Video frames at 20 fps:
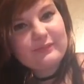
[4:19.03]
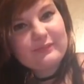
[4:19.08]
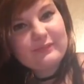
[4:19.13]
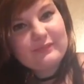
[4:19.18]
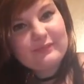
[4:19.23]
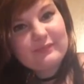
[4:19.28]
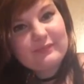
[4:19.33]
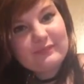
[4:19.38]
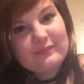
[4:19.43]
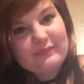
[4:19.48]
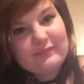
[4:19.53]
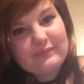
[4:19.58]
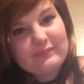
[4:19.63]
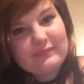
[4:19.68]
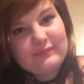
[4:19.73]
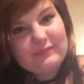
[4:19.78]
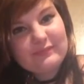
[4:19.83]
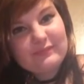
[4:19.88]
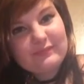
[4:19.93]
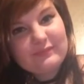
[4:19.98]

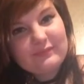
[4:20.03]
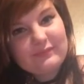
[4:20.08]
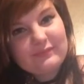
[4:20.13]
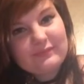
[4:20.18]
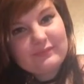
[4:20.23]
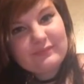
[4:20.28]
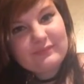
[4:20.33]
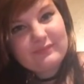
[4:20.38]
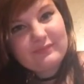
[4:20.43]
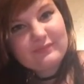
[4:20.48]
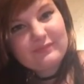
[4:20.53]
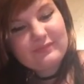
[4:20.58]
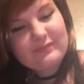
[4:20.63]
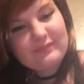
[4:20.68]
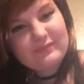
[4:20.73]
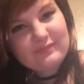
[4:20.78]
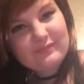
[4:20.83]
[no speech]